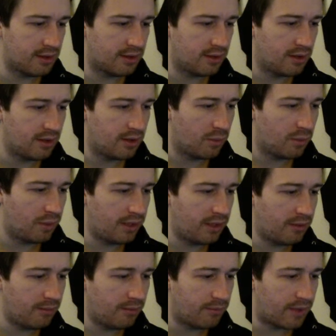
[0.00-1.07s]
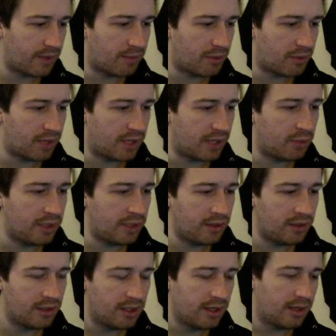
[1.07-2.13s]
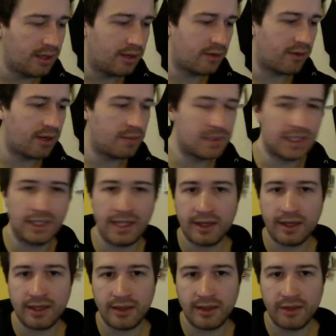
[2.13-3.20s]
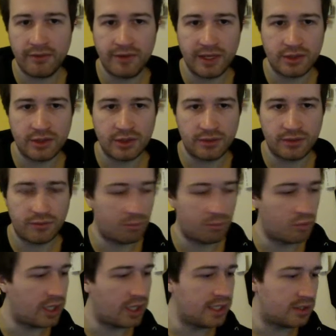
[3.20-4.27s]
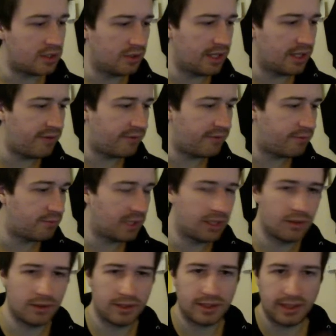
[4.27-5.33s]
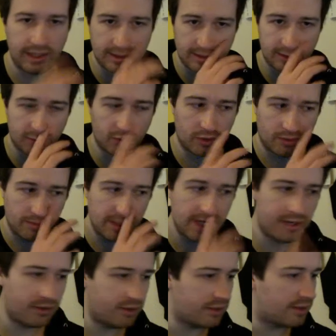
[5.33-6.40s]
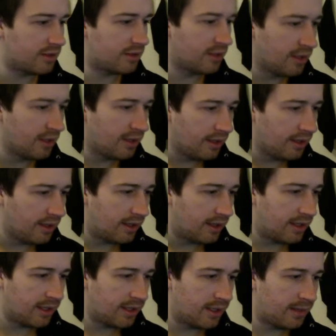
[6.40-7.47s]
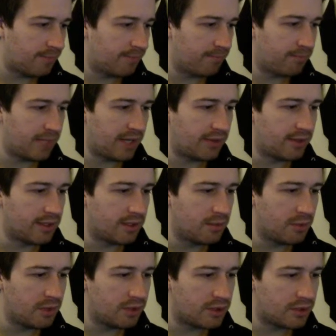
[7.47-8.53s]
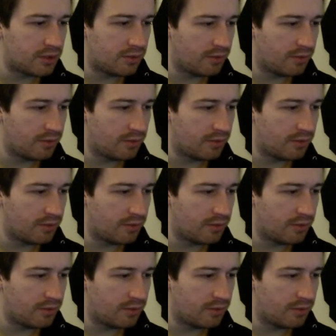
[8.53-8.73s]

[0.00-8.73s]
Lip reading: wing, upper right wing. Now I'm selecting the fixtures from right to left because selection order matters. Make the dimmer to